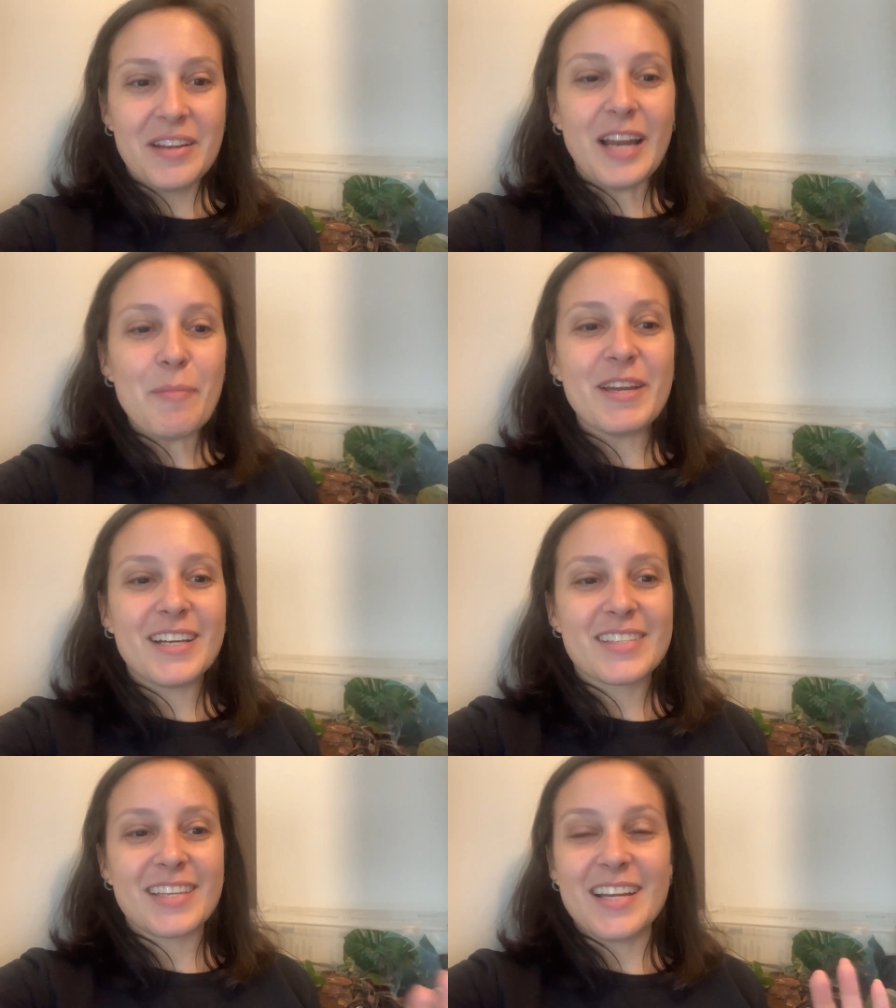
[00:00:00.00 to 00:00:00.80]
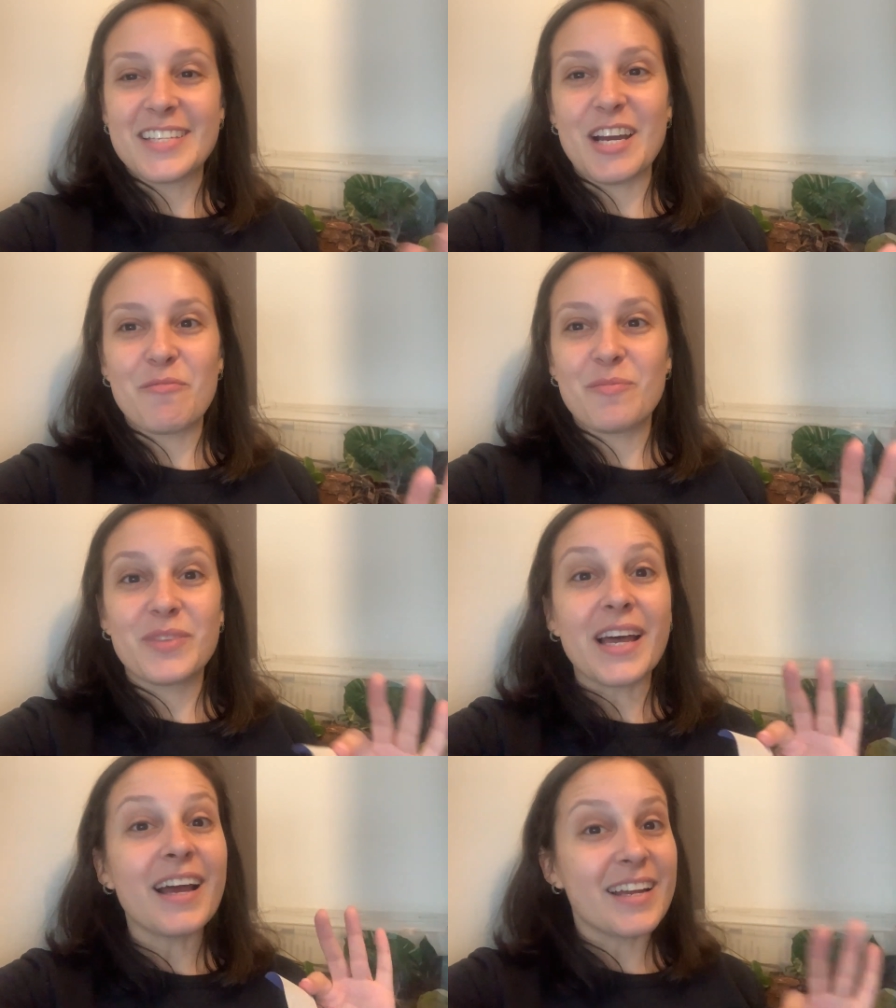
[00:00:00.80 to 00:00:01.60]
Not because the idea,
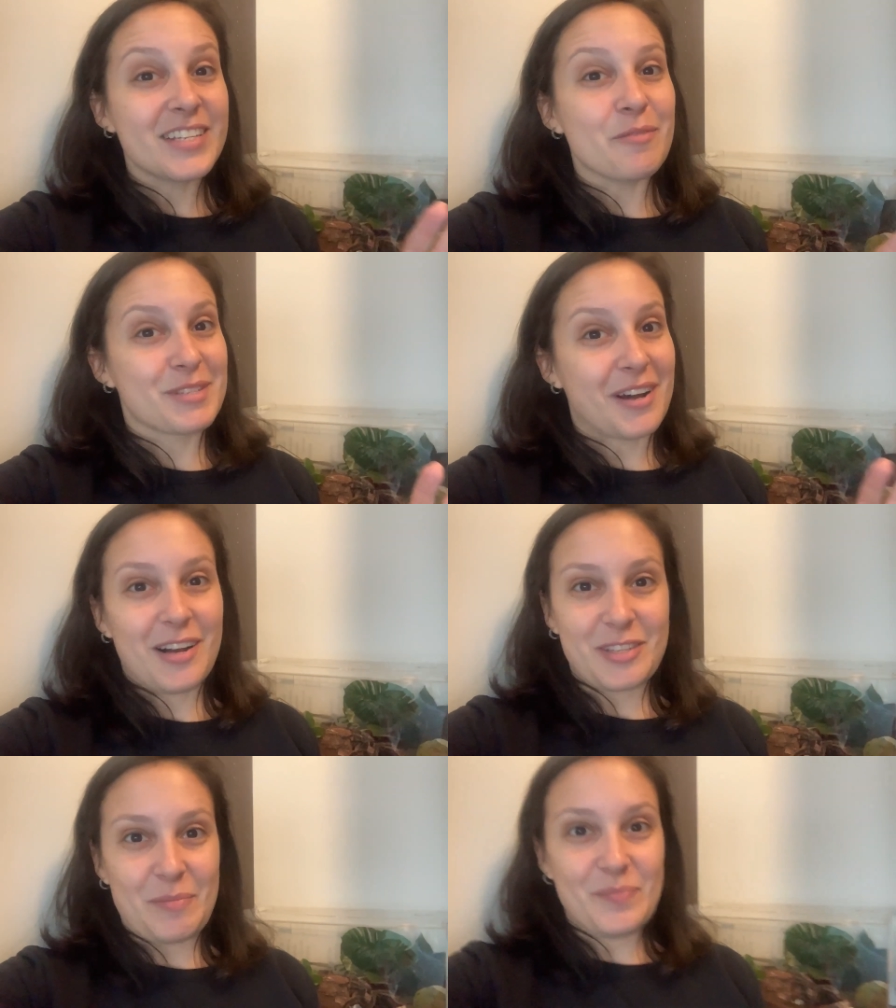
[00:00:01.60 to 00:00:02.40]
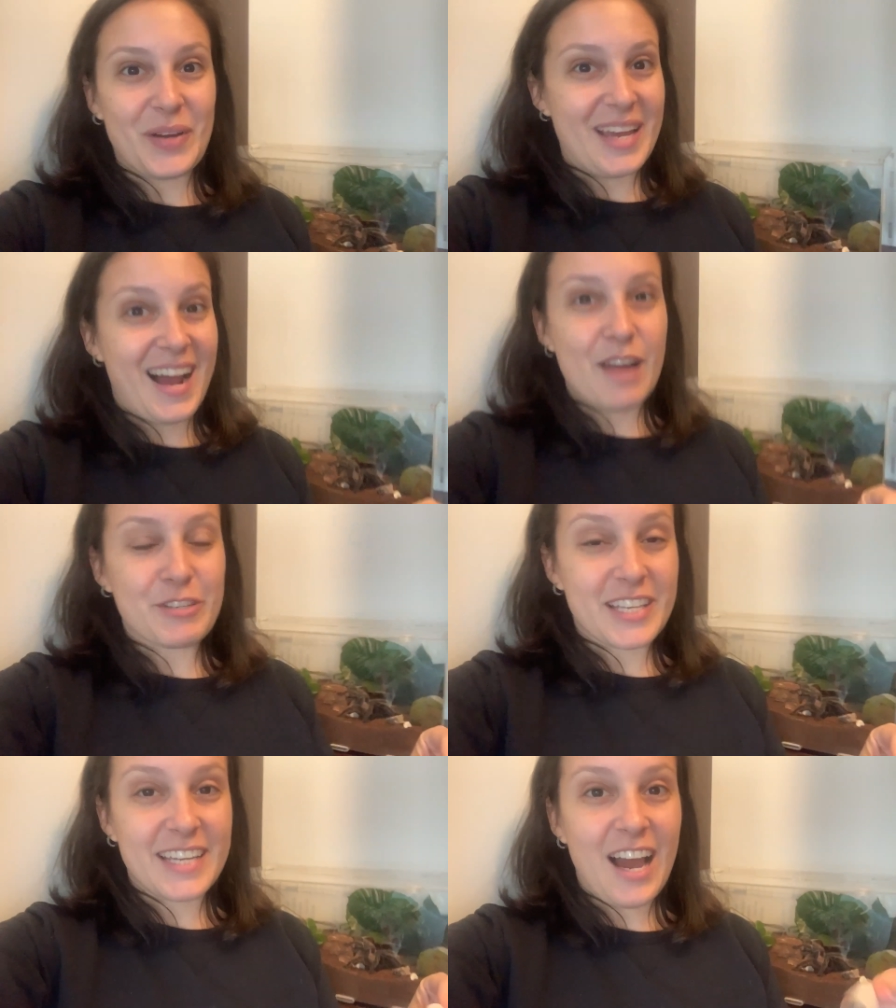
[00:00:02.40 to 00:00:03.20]
that idea was awesome, but I
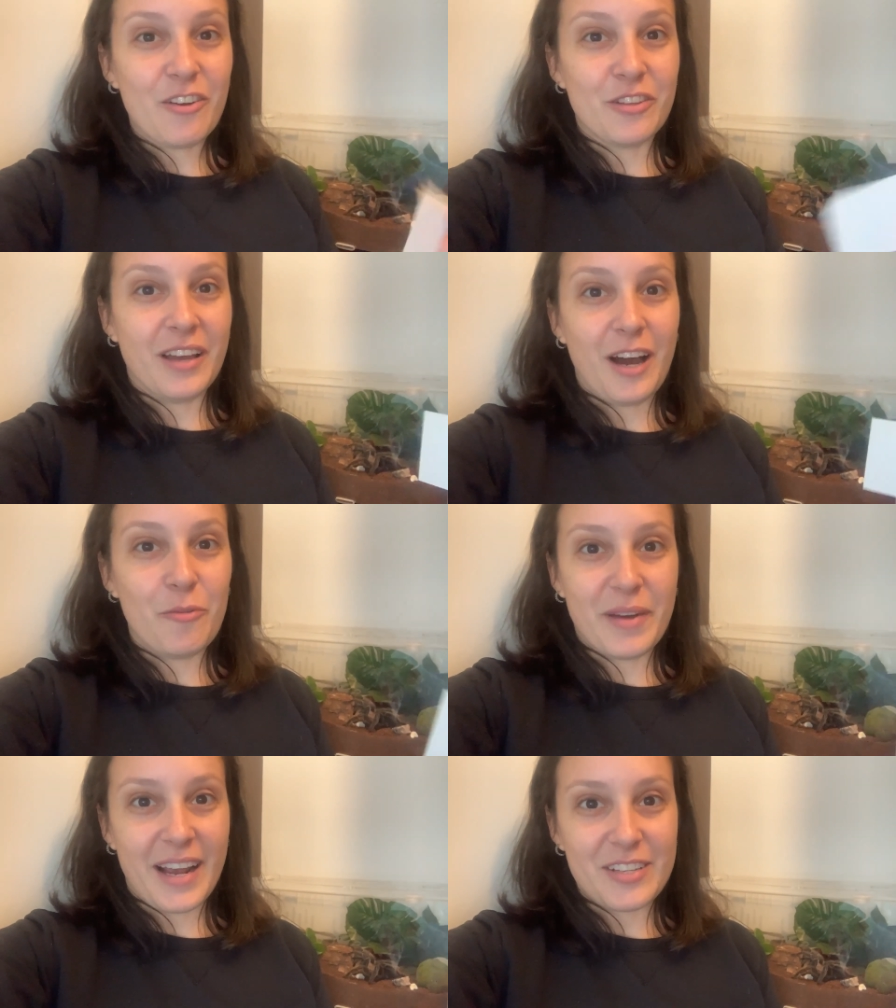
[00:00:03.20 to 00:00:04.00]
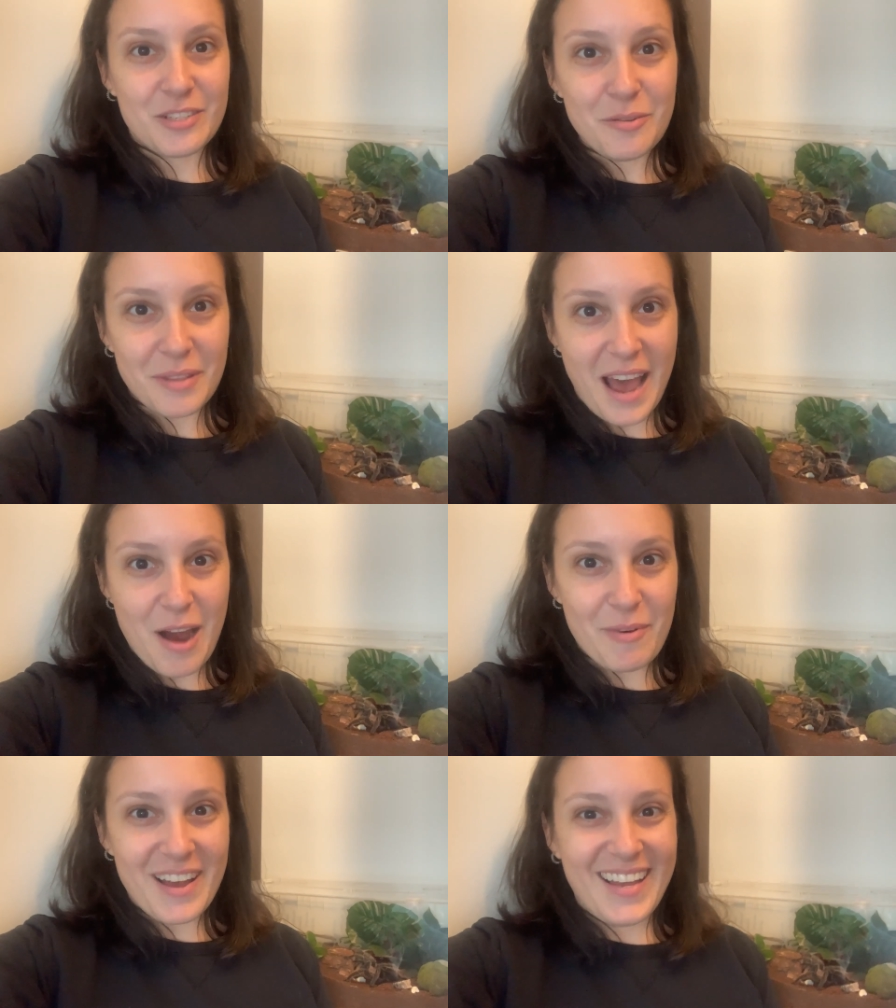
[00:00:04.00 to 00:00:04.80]
was like, how the hell would I do
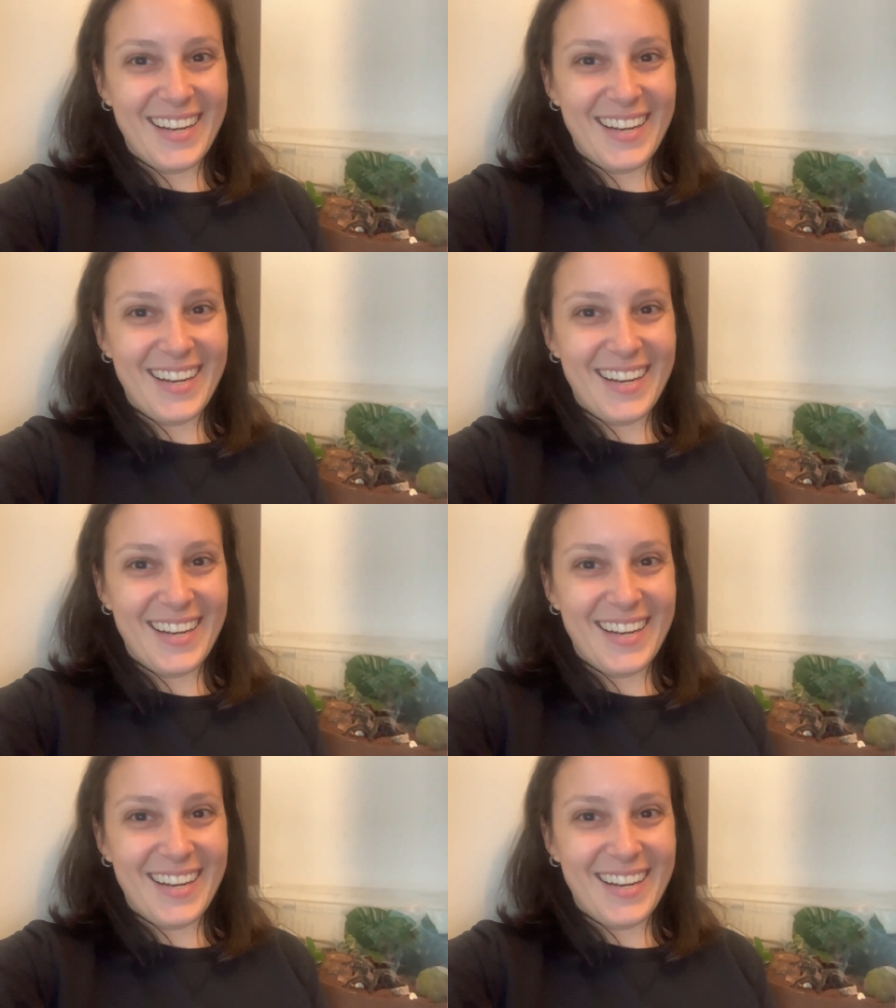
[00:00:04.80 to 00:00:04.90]
that one?